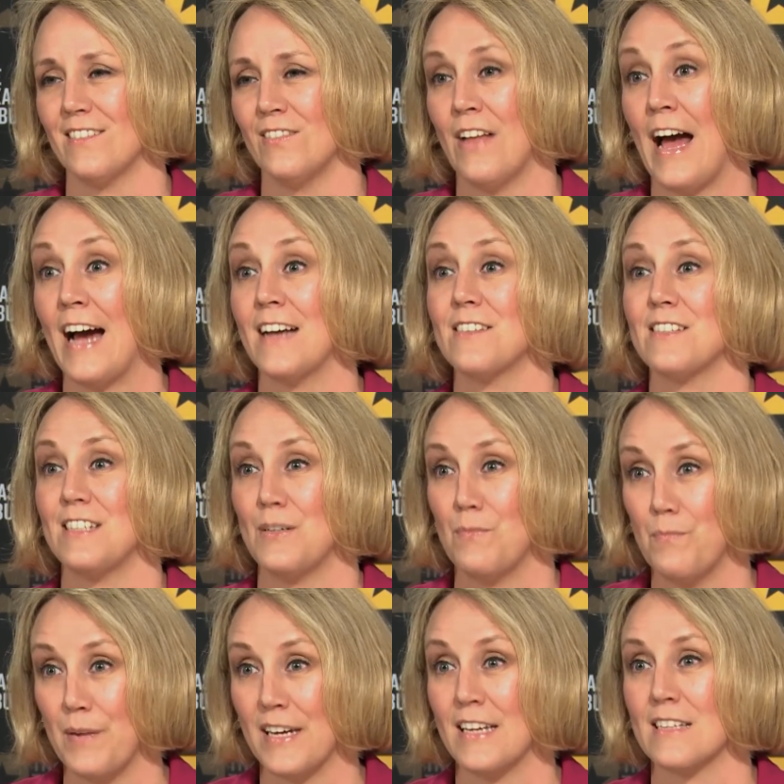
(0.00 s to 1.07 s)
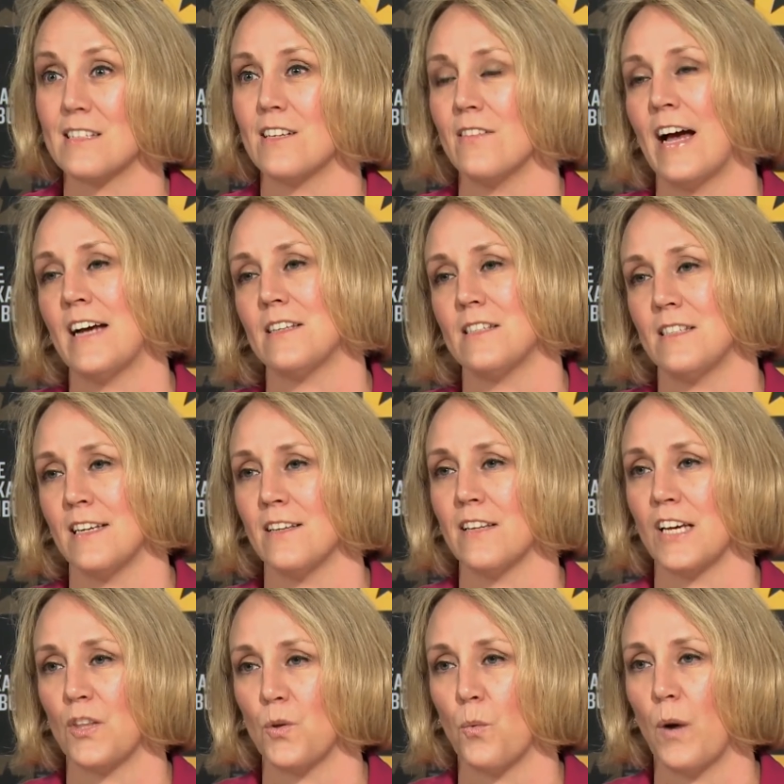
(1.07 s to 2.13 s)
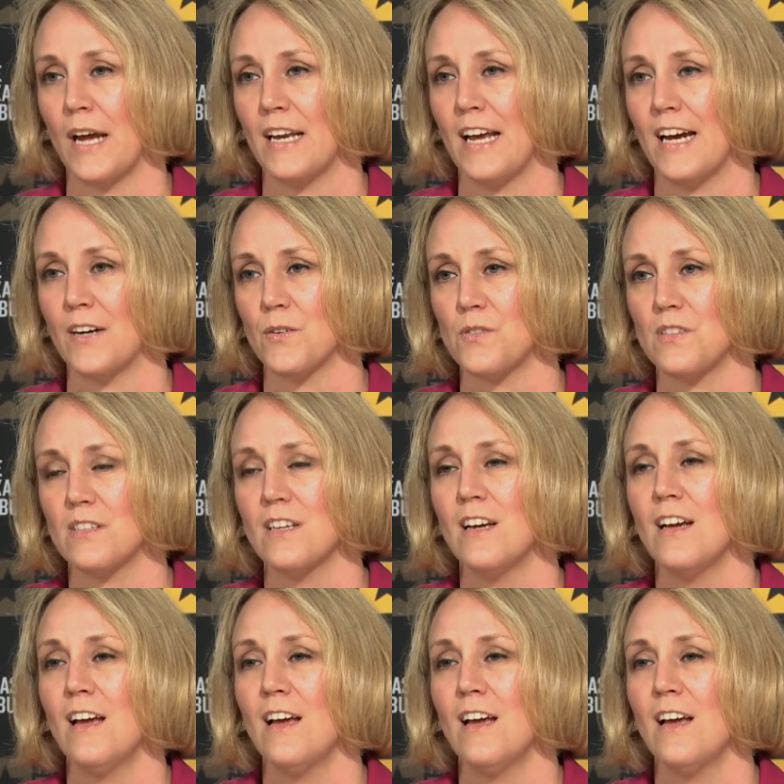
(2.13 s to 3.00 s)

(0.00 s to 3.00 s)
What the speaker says: last and biggest glass ceiling, the White House.